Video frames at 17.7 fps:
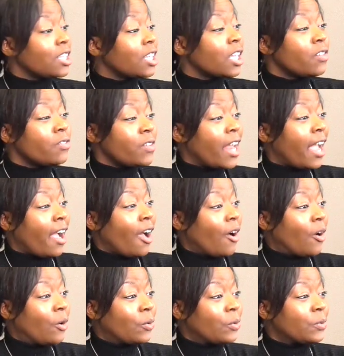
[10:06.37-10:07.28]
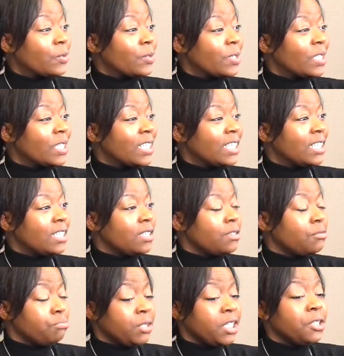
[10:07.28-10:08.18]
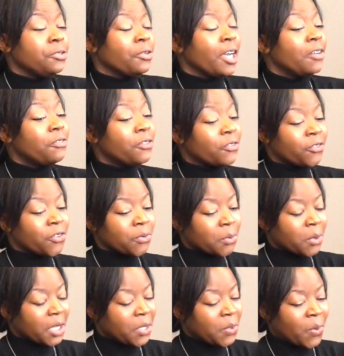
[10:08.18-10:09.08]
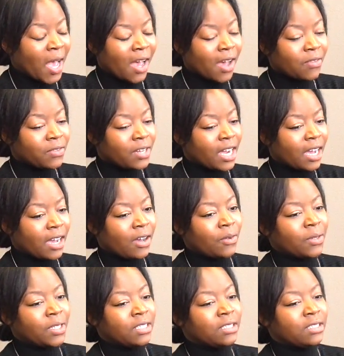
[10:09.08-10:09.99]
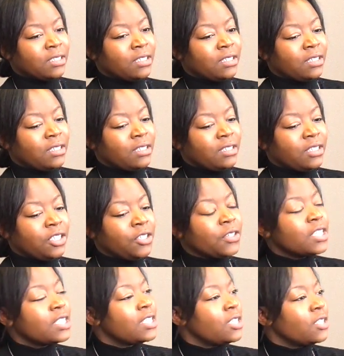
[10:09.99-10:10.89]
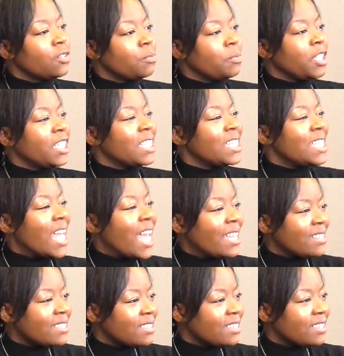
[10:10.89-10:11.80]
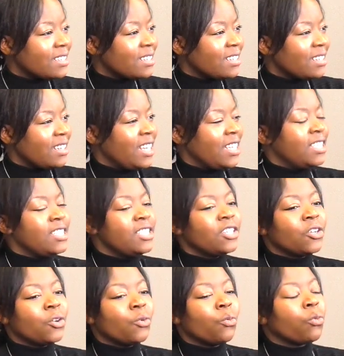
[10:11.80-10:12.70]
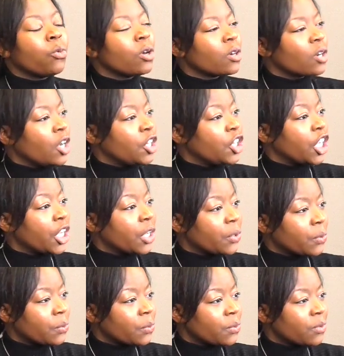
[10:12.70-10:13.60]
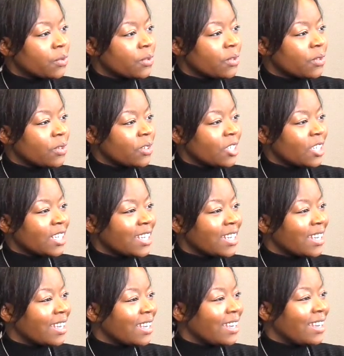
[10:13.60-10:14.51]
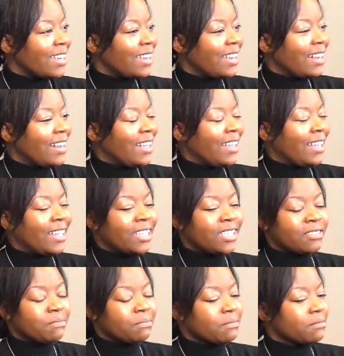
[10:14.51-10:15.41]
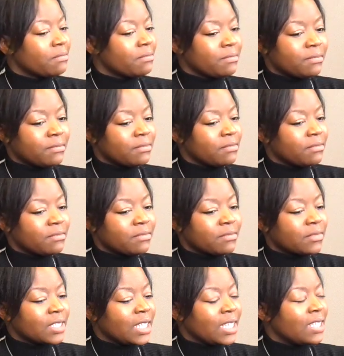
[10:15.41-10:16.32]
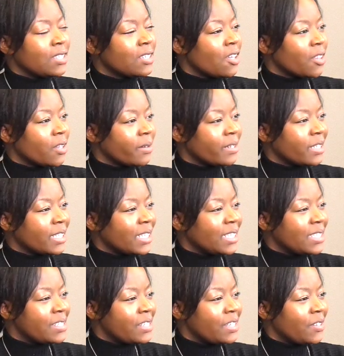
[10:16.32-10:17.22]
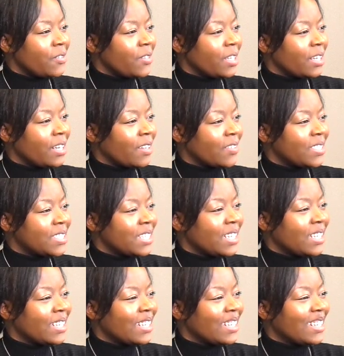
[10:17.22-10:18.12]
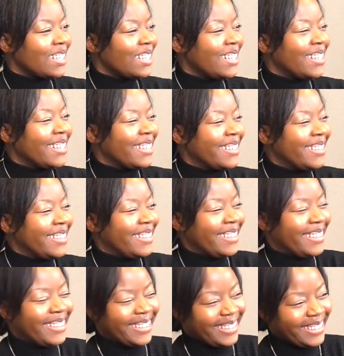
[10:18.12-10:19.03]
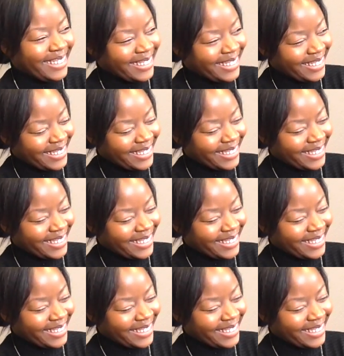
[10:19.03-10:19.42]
Live now. Be grateful for what you have now, and you can still be content and still work on you. And that's all there really is to it now, isn't it?